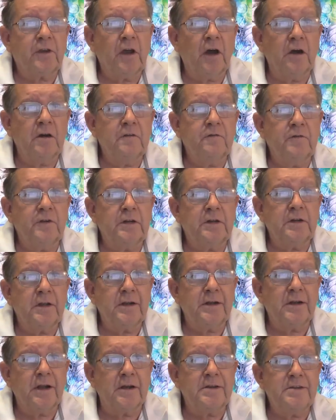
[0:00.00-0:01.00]

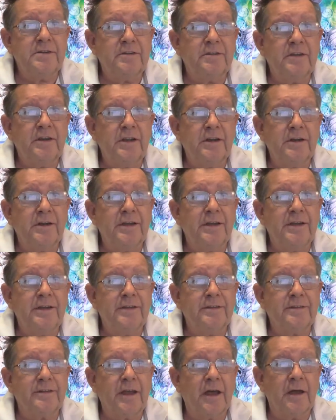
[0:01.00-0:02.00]
COVID-19
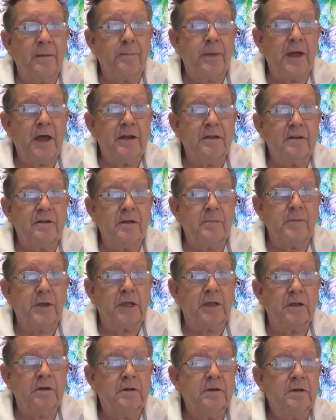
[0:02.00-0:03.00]
is a
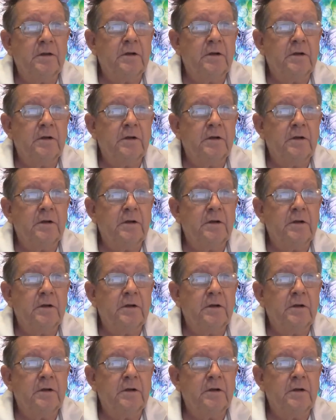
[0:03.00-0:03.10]
pandemic,